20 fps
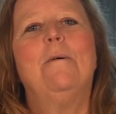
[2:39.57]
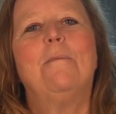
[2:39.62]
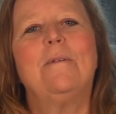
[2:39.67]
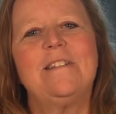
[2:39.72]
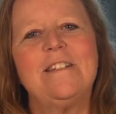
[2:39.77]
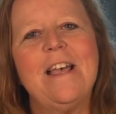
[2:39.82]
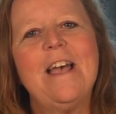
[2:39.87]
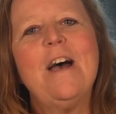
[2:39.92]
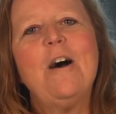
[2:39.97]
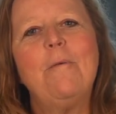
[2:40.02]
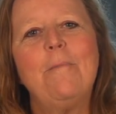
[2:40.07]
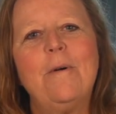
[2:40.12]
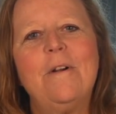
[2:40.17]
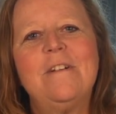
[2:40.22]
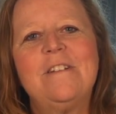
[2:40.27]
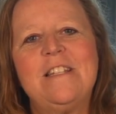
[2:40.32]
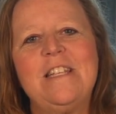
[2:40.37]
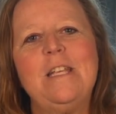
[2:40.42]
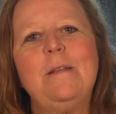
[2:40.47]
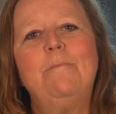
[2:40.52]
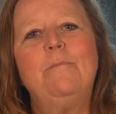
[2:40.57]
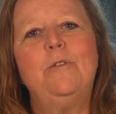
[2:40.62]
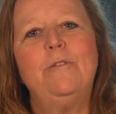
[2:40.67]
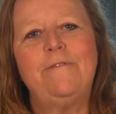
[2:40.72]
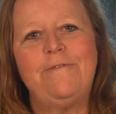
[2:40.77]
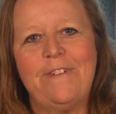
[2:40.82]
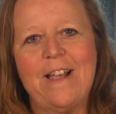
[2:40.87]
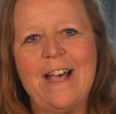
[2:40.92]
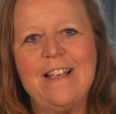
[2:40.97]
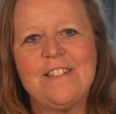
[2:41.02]
but to help our team
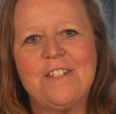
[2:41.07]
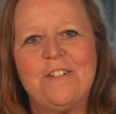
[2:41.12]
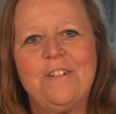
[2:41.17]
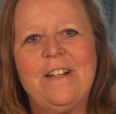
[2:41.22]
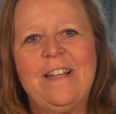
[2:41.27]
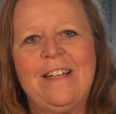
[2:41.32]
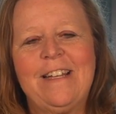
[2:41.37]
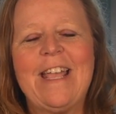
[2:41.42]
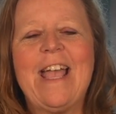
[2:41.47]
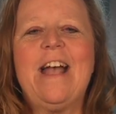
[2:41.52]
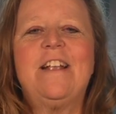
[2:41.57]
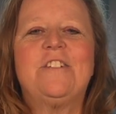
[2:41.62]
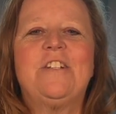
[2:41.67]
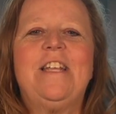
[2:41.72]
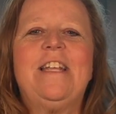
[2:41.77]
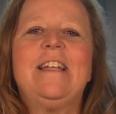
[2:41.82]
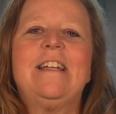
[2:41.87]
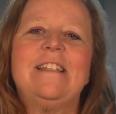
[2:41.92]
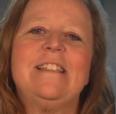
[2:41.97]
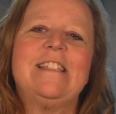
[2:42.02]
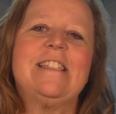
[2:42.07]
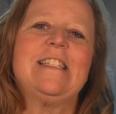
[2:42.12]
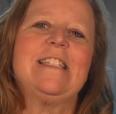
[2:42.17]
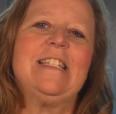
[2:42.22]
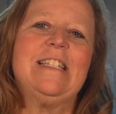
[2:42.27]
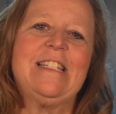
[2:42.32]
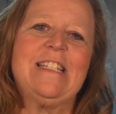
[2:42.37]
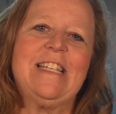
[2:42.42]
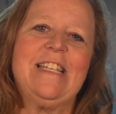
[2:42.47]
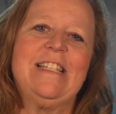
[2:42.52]
move faster and catch
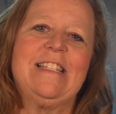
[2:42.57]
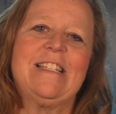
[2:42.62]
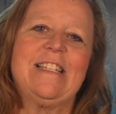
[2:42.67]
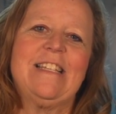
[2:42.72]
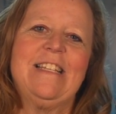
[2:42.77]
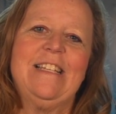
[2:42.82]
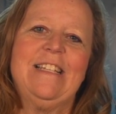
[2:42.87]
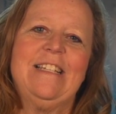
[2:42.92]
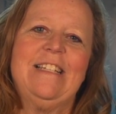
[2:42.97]
inconsistencies.